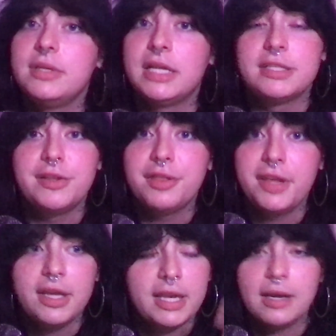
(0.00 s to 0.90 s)
that's another
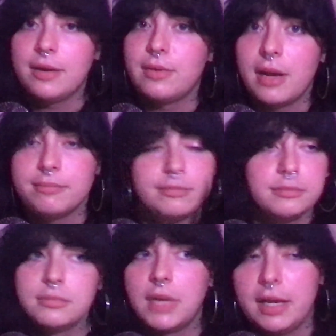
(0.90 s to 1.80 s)
thing. Like uh,
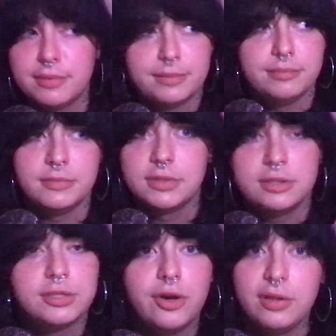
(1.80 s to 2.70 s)

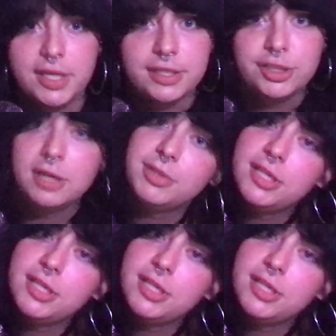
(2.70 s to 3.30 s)
totally jumped